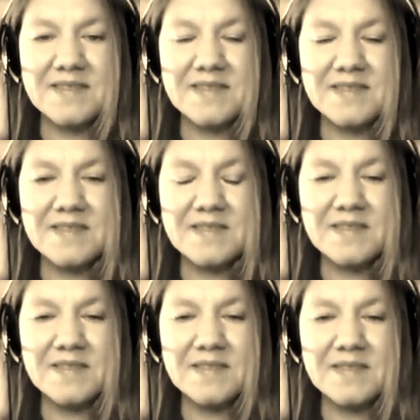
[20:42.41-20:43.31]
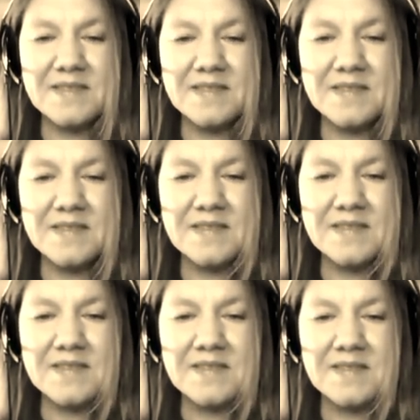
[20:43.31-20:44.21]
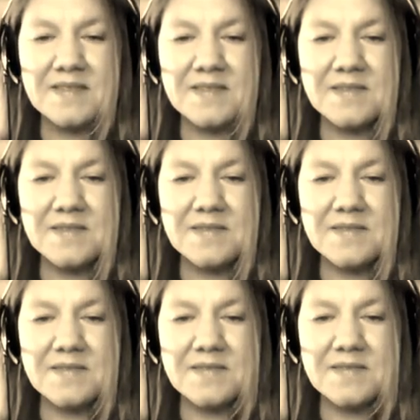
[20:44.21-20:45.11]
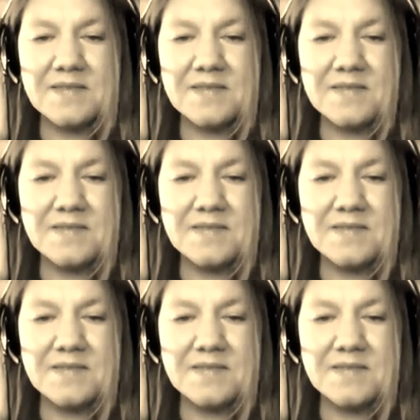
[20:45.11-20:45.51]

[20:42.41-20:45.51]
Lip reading: (not speaking)